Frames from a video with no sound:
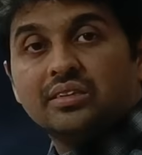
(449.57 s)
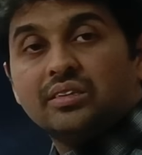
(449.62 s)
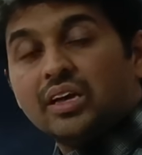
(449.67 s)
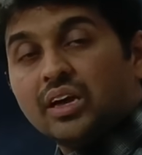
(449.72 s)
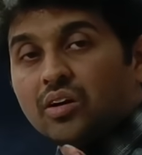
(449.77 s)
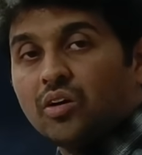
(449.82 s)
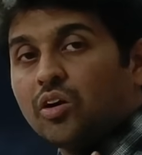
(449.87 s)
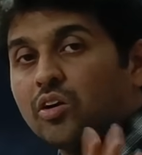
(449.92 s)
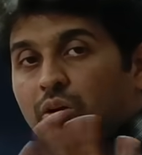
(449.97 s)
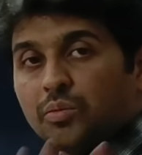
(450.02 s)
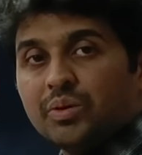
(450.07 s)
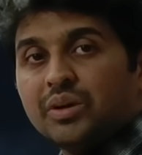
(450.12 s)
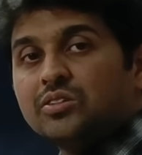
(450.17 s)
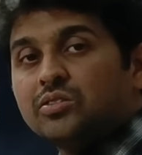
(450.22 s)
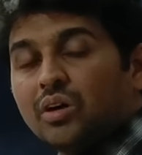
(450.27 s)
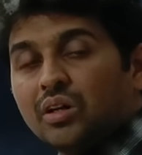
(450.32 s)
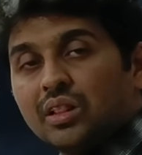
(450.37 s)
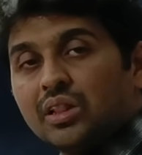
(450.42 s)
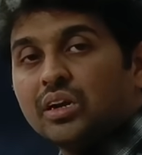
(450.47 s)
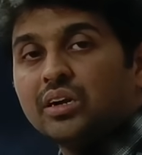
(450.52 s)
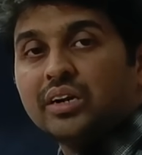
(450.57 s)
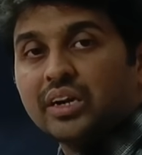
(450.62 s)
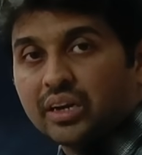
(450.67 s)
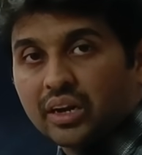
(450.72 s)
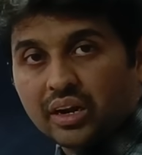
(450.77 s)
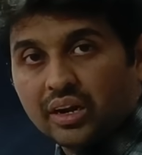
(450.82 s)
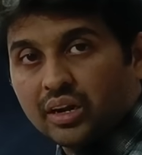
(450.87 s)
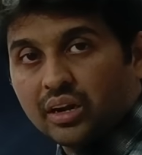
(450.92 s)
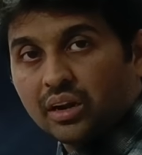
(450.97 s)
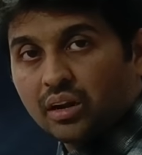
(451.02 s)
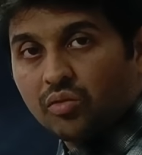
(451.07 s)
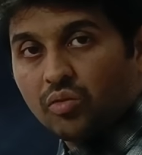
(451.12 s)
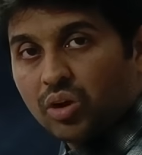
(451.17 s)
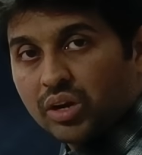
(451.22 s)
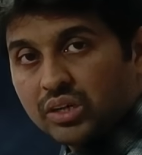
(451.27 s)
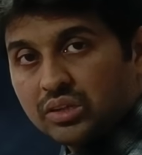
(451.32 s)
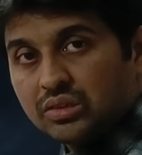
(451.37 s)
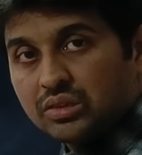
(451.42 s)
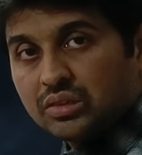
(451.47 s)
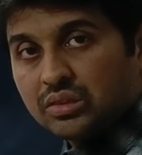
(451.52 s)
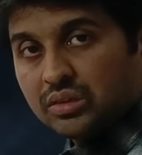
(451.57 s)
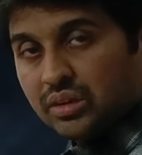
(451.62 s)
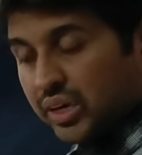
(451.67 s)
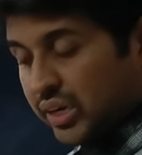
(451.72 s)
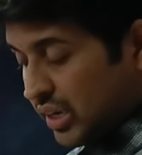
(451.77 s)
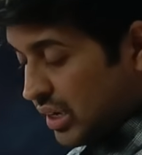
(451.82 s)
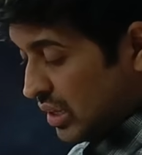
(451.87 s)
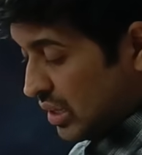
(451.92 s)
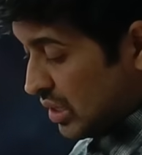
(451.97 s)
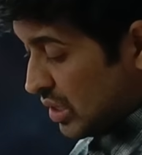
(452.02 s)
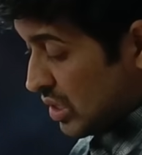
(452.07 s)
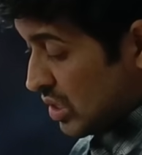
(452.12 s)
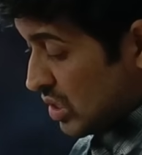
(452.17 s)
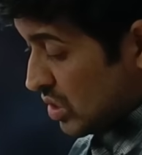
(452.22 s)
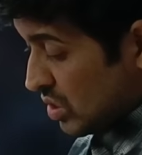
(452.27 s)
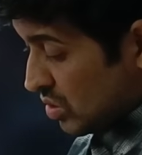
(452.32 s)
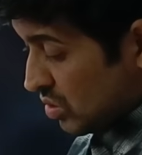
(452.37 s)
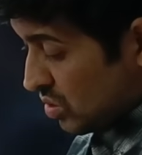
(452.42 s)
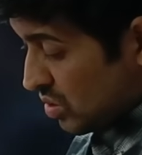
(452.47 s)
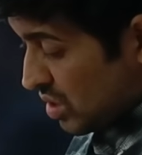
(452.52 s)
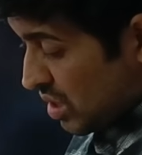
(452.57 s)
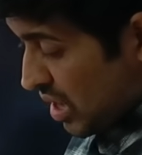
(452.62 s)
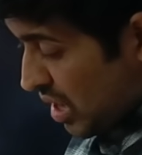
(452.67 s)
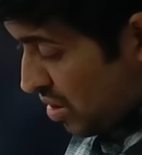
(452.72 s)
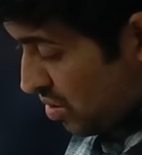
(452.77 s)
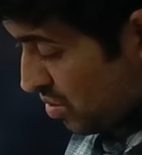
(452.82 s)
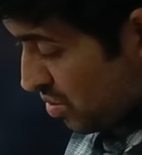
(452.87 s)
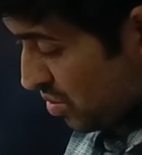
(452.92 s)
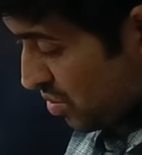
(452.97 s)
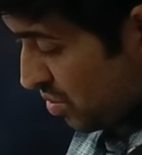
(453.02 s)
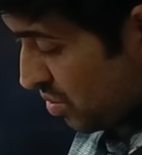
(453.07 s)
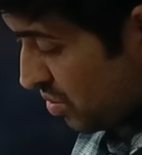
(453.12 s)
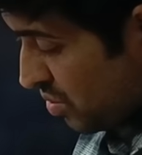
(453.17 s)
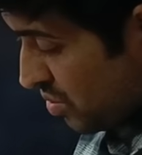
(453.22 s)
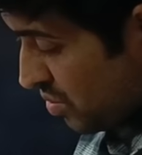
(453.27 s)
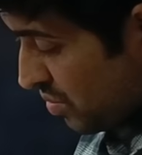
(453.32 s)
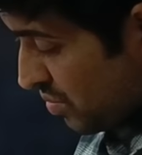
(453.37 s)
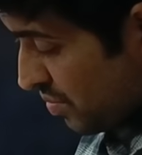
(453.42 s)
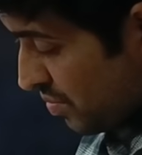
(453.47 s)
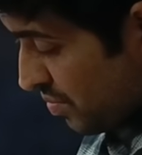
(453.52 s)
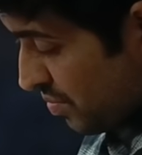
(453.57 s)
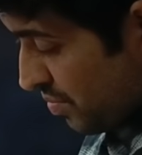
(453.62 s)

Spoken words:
zinc occupies all the tetrahedral voids, right? So now